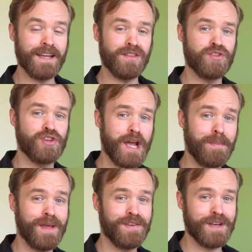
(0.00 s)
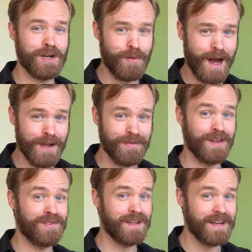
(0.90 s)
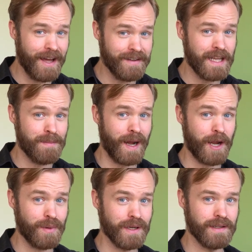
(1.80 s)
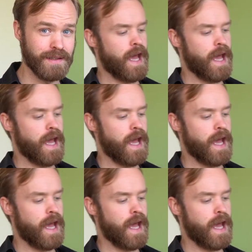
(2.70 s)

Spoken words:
and the chickpeas that arrive is the non-heme iron.